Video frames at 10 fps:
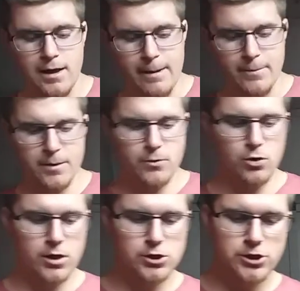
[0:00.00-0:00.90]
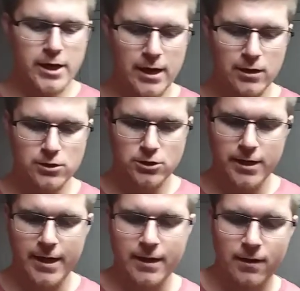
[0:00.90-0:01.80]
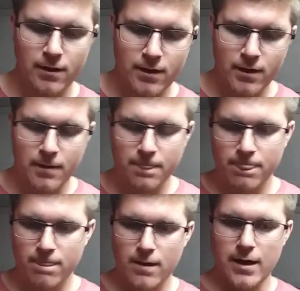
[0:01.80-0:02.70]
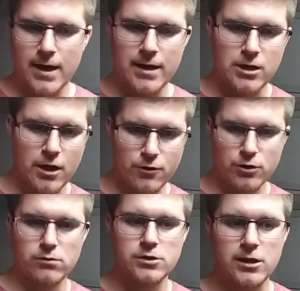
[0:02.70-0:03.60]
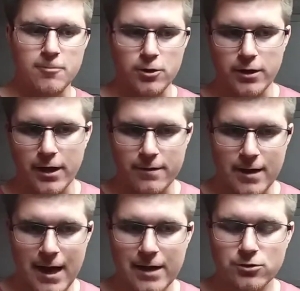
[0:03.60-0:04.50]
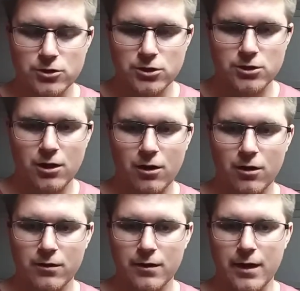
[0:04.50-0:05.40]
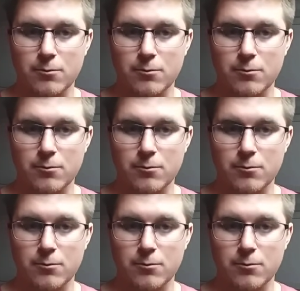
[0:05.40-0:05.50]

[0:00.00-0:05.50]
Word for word: I'm going to be doing a challenge that another YouTuber did that I actually saw and